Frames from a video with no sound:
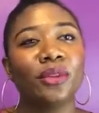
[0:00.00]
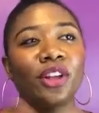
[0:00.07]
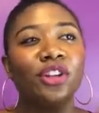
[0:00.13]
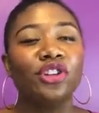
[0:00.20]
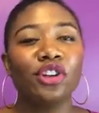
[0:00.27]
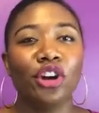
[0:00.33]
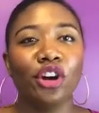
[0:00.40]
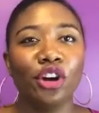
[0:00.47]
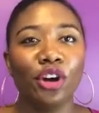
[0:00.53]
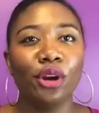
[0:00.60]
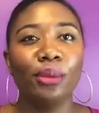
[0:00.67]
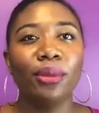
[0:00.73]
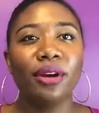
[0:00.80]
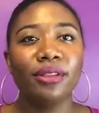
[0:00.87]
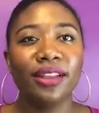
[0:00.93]

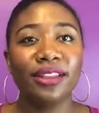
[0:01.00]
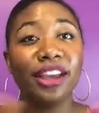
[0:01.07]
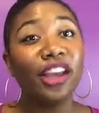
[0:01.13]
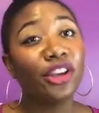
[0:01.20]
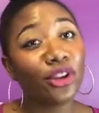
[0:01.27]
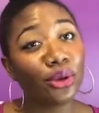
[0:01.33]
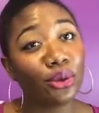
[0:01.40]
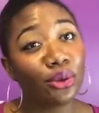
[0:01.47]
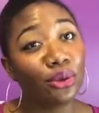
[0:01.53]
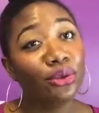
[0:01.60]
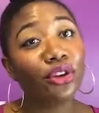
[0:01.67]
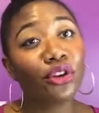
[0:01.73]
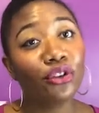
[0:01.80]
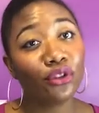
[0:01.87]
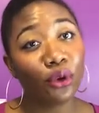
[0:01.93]
term that they use
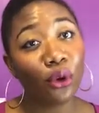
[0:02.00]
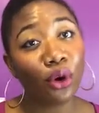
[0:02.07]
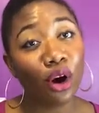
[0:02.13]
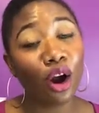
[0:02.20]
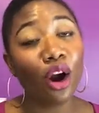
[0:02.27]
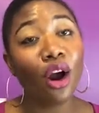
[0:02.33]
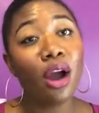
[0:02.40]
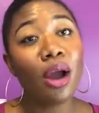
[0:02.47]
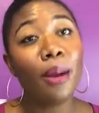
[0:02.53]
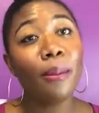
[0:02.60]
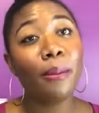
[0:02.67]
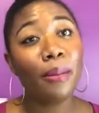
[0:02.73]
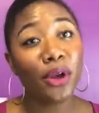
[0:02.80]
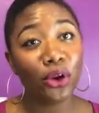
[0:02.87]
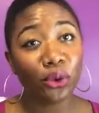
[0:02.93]
for
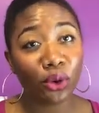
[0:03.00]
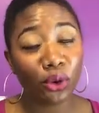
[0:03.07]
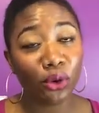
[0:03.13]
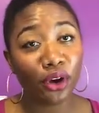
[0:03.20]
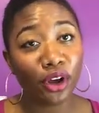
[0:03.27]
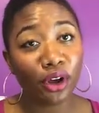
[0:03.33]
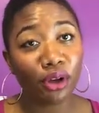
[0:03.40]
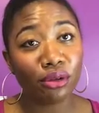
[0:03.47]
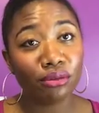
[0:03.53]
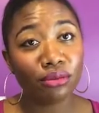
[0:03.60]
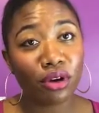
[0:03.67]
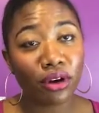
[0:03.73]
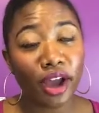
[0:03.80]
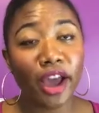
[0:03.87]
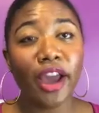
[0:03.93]
mineral oil,
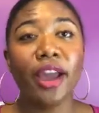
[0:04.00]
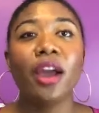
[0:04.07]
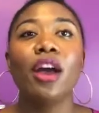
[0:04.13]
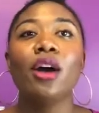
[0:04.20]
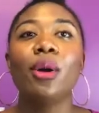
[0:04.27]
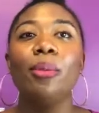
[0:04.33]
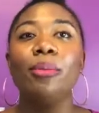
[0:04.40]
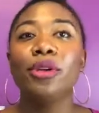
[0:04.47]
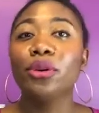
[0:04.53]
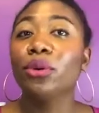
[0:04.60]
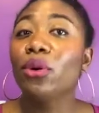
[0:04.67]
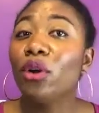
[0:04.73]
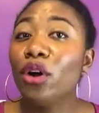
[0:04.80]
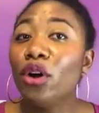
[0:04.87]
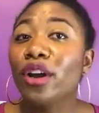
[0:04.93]
okay?
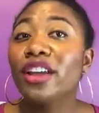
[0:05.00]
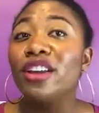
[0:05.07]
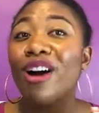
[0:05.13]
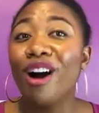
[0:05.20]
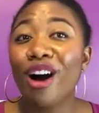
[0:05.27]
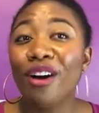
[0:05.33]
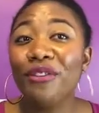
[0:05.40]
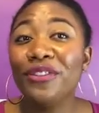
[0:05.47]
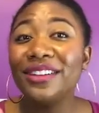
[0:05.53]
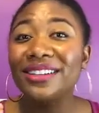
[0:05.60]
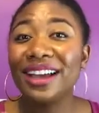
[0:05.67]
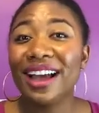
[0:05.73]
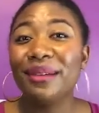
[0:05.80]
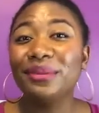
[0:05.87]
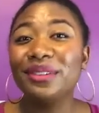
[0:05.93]
Mineral oil can
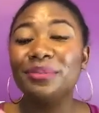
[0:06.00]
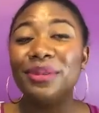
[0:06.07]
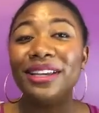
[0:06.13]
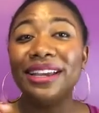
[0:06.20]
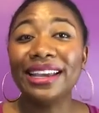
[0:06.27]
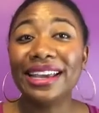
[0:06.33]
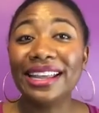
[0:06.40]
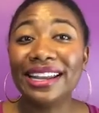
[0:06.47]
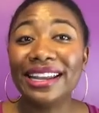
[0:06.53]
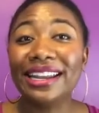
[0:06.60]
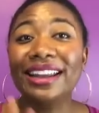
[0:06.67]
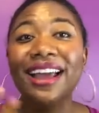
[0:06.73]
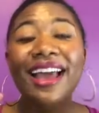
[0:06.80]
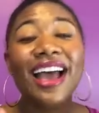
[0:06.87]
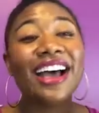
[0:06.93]
oftentimes be hidden
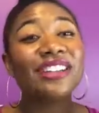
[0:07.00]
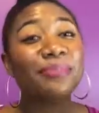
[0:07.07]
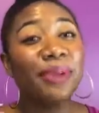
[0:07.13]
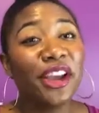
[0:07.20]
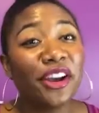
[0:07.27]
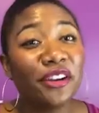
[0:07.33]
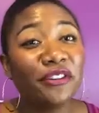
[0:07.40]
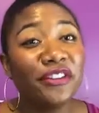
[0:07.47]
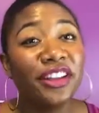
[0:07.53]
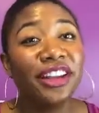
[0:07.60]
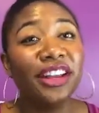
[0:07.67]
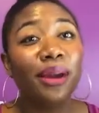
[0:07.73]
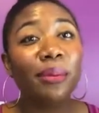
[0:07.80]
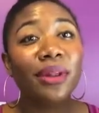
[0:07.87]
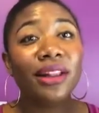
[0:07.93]
as
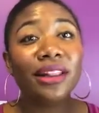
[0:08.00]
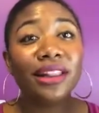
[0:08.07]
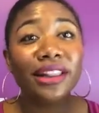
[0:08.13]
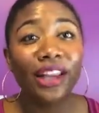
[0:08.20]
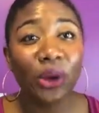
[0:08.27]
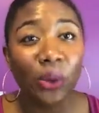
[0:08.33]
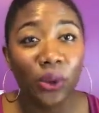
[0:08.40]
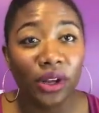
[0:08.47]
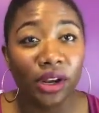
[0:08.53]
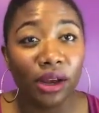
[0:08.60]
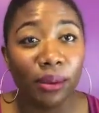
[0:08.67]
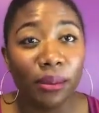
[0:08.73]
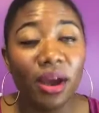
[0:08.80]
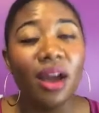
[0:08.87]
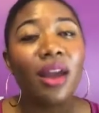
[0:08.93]
paraffinium liquidum.
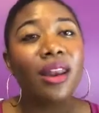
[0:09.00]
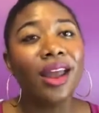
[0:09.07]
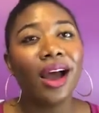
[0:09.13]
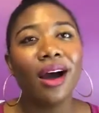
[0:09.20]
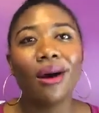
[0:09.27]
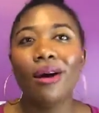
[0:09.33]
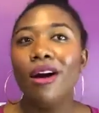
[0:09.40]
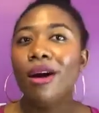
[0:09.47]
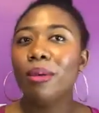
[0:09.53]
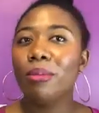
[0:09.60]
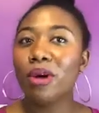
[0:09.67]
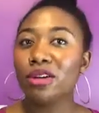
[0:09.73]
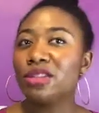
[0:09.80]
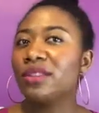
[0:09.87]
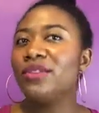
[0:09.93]
Now,
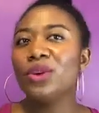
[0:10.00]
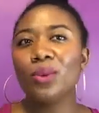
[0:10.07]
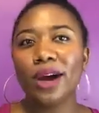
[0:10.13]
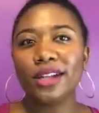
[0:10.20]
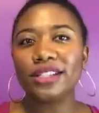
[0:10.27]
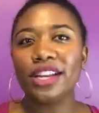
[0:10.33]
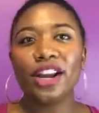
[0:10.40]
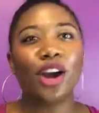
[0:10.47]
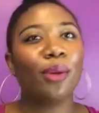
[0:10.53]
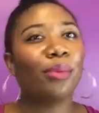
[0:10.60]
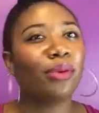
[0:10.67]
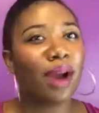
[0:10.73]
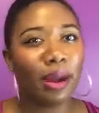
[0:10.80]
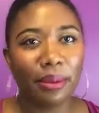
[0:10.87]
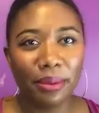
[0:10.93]
most of you watching are
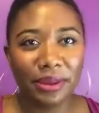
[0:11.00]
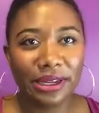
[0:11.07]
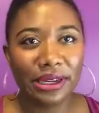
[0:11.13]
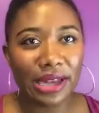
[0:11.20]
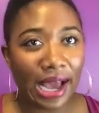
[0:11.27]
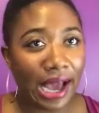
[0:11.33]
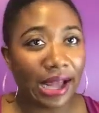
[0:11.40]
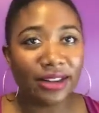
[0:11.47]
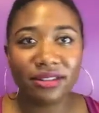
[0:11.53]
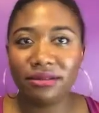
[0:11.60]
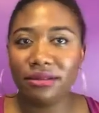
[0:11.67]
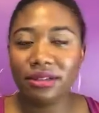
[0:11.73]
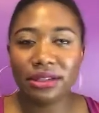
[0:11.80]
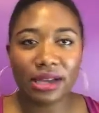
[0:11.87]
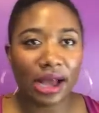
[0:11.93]
probably not
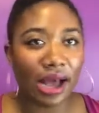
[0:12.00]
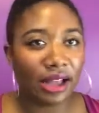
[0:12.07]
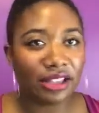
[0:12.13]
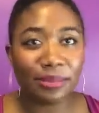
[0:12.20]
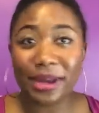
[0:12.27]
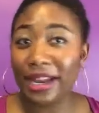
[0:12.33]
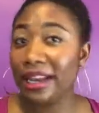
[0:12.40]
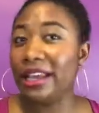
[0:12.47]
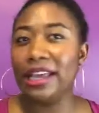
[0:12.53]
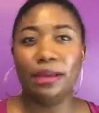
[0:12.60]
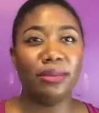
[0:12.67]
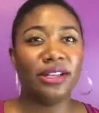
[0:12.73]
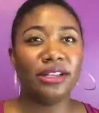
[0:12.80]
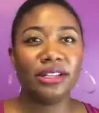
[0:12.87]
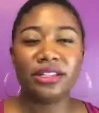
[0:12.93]
cosmetic
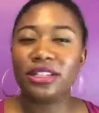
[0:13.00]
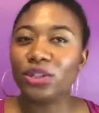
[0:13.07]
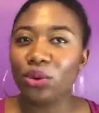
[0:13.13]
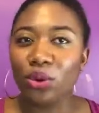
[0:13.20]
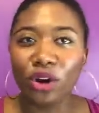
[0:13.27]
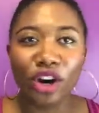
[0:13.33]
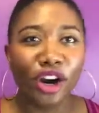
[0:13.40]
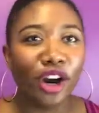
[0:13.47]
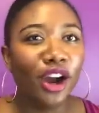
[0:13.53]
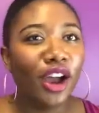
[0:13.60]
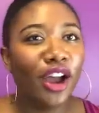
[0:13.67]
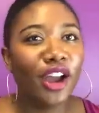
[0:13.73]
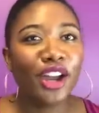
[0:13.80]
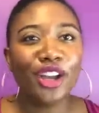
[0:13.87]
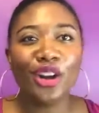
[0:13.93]
chemists or,
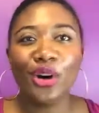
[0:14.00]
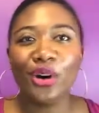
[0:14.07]
you know,